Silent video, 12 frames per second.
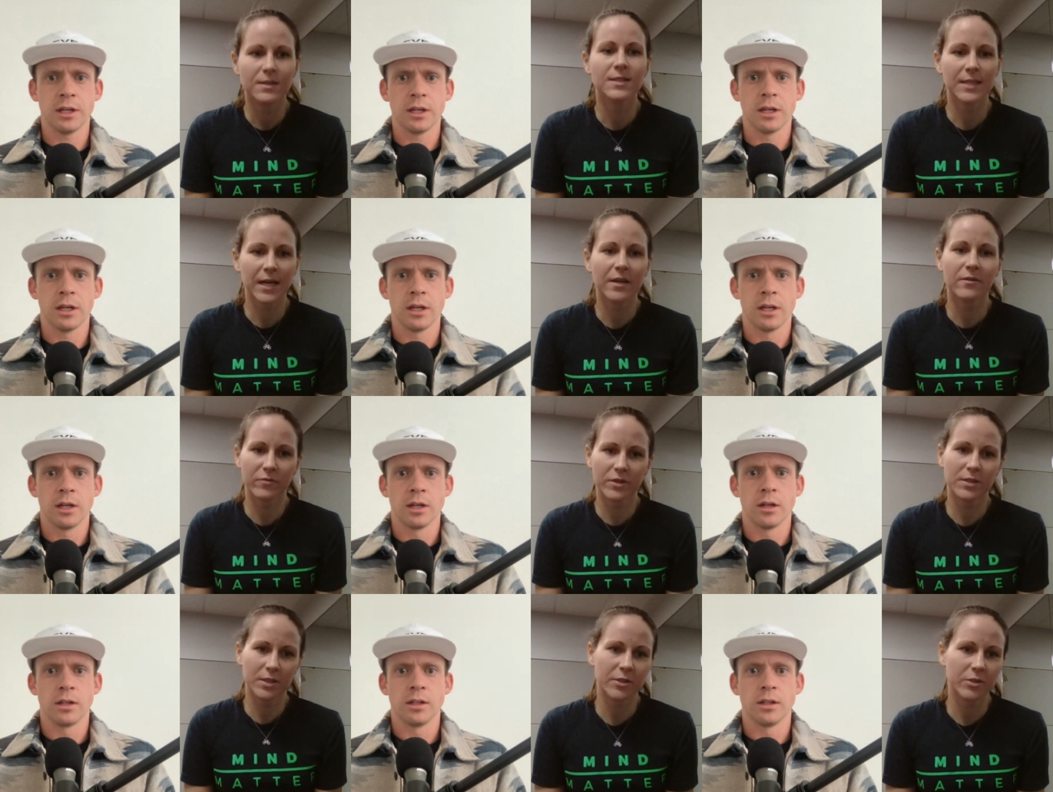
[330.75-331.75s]
Speaker 1: second
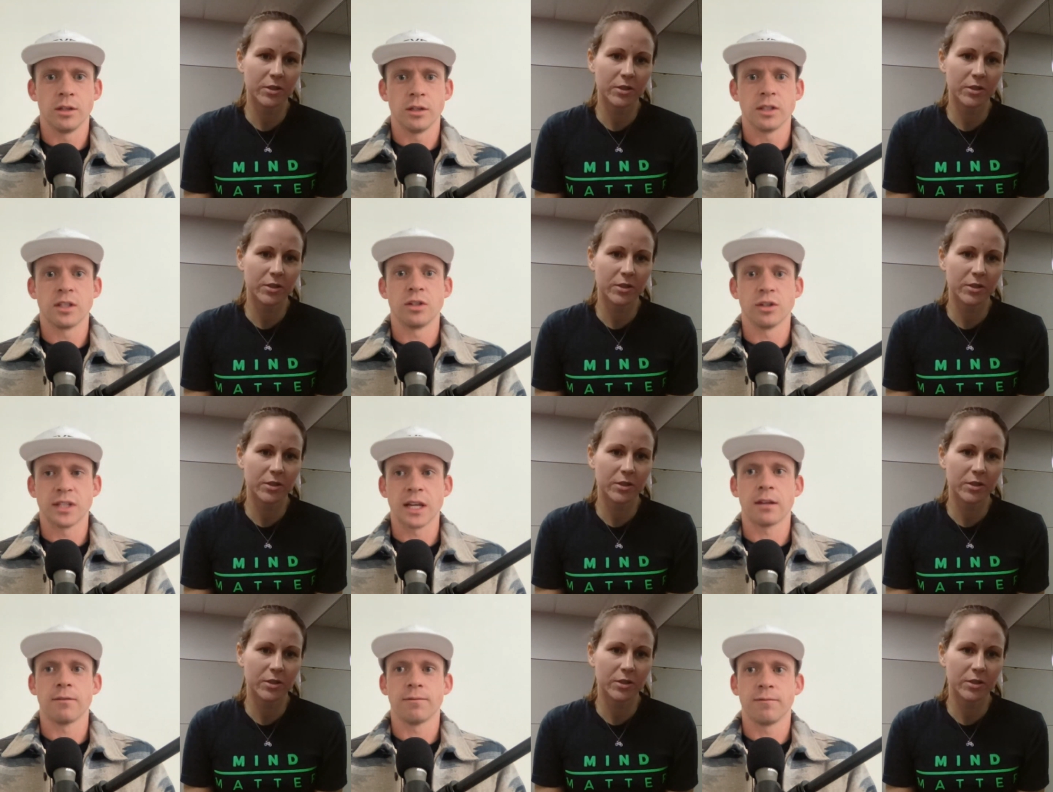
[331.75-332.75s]
foot surgery, yeah, Your
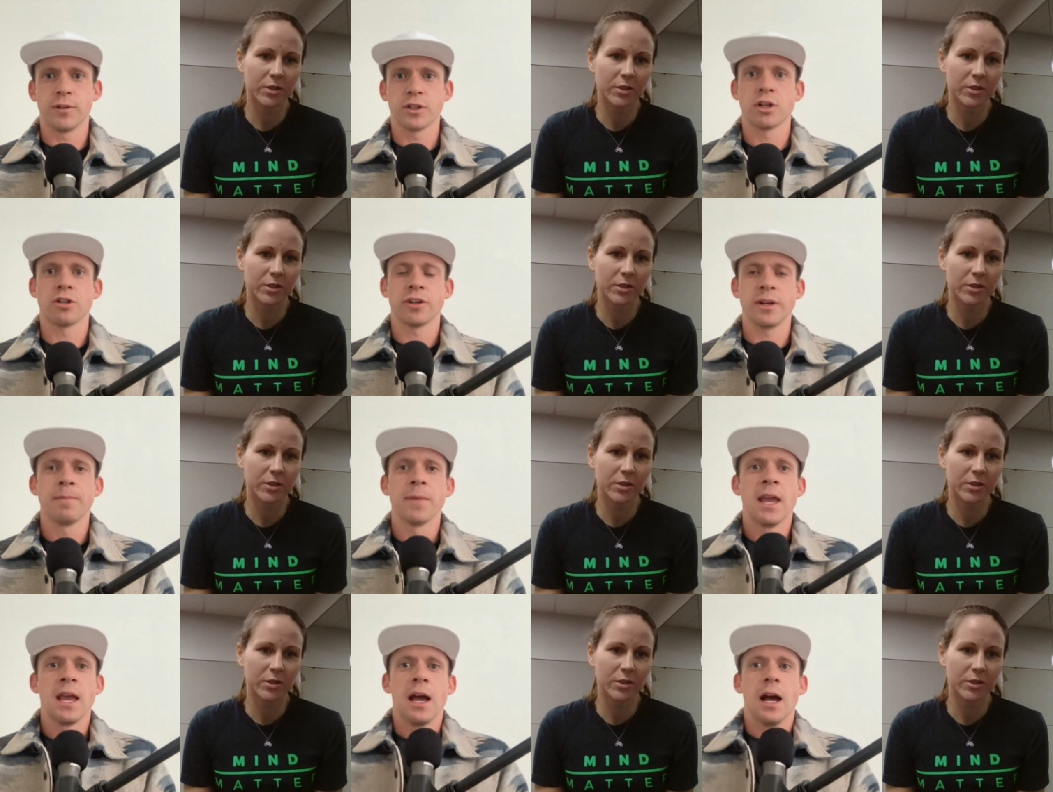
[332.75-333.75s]
Speaker 2: second foot surgery,
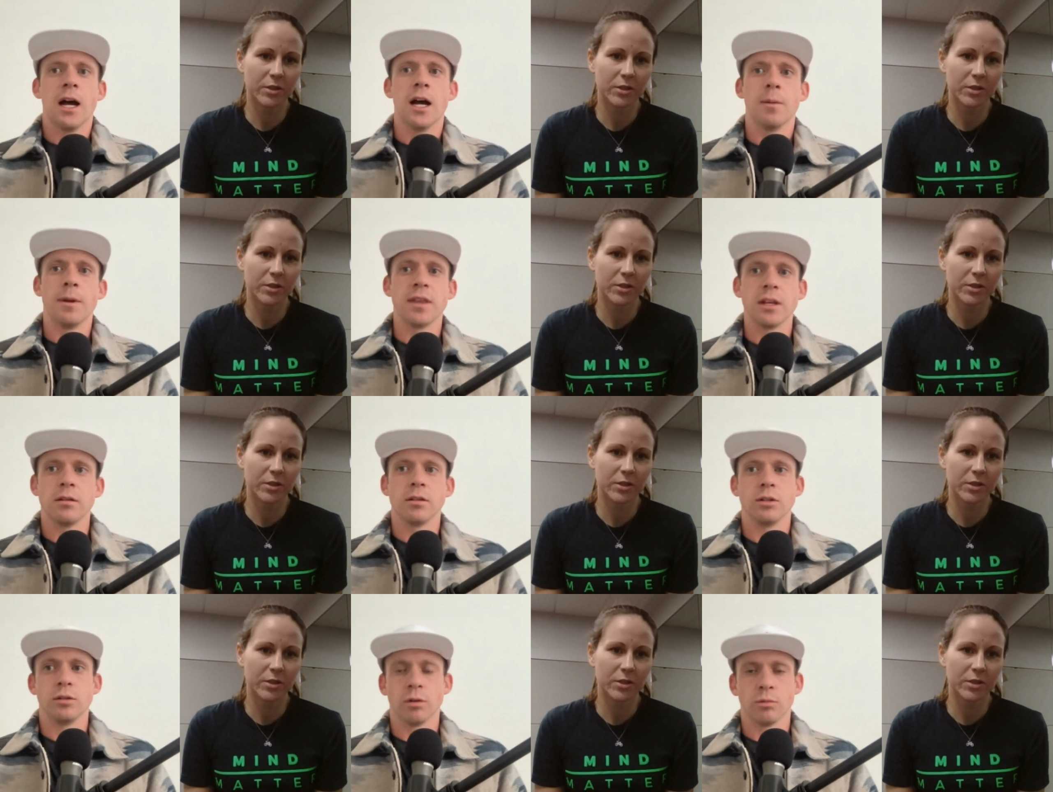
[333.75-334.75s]
um, and then
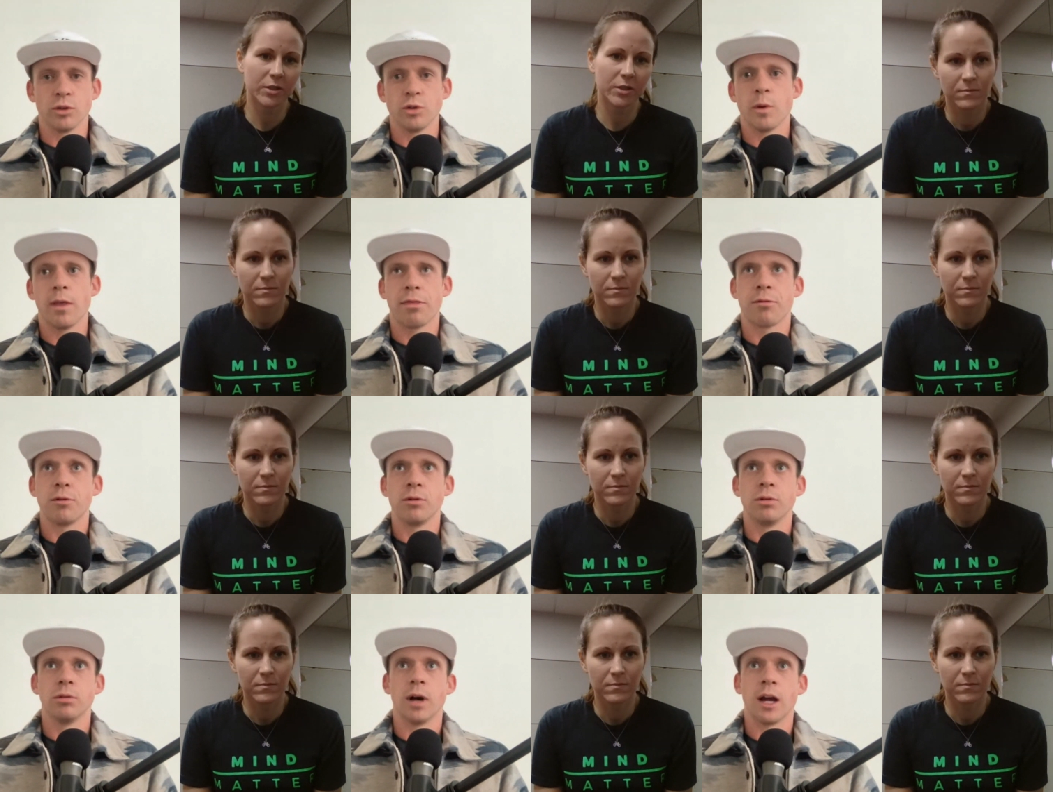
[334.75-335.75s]
you know you went
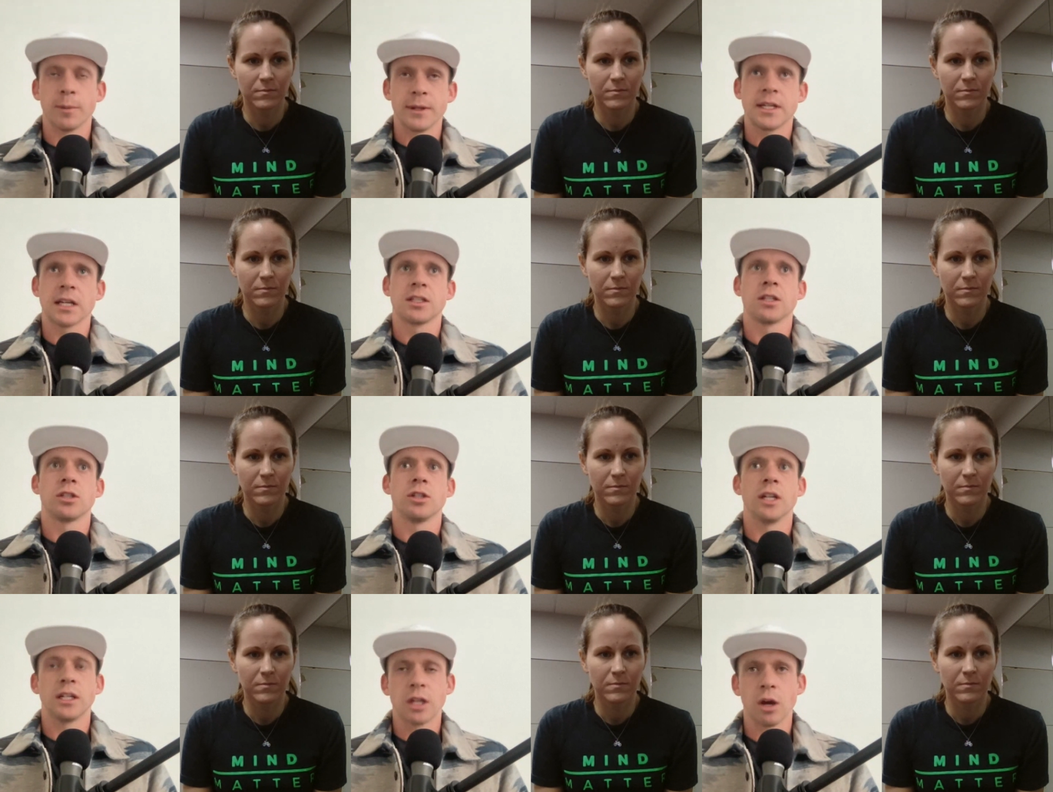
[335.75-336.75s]
through Ironman Texas, you
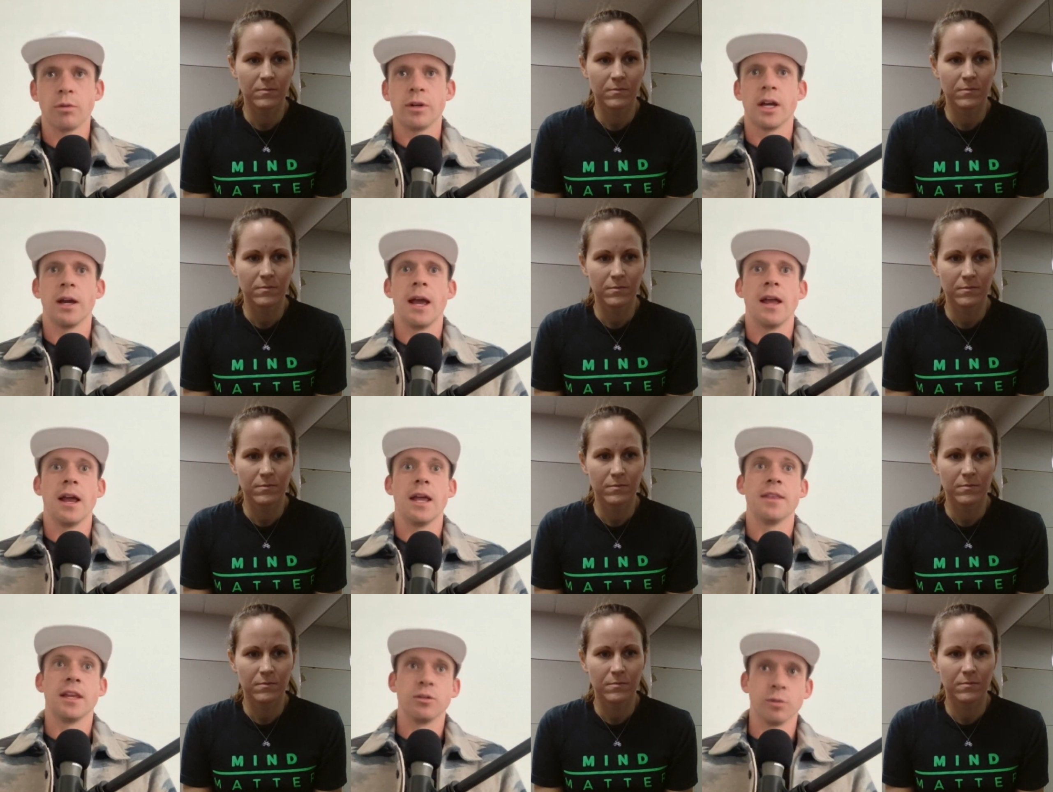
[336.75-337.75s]
did Kona,
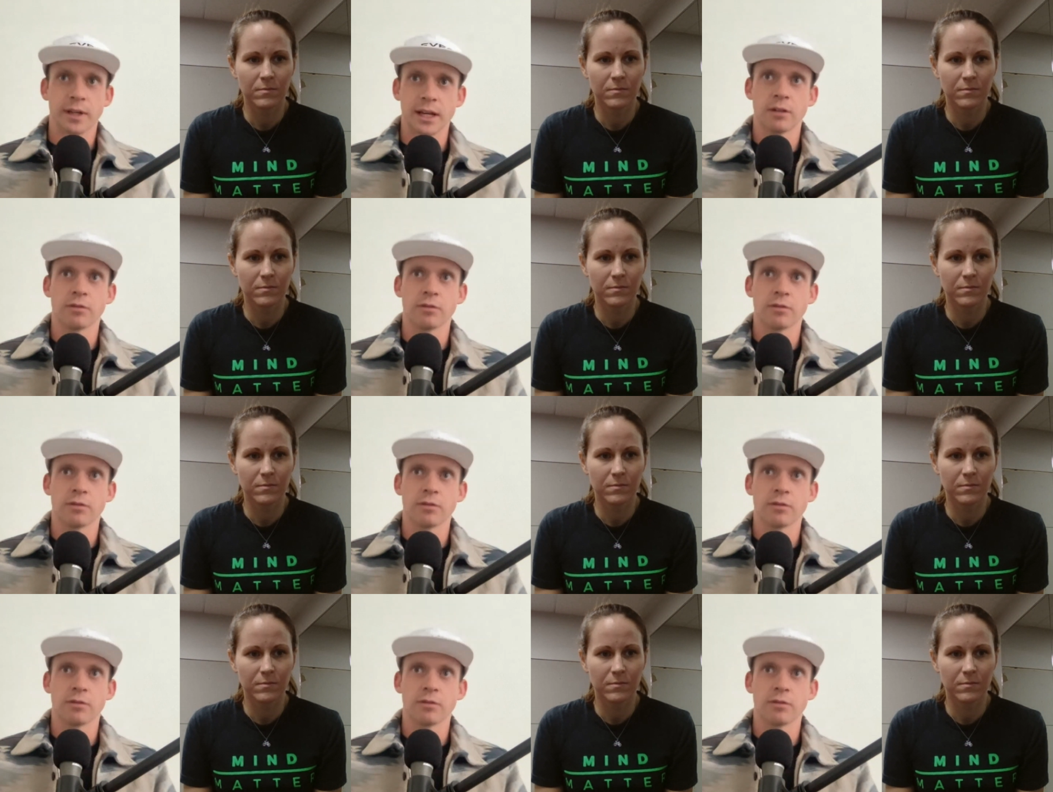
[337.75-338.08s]
and then you were getting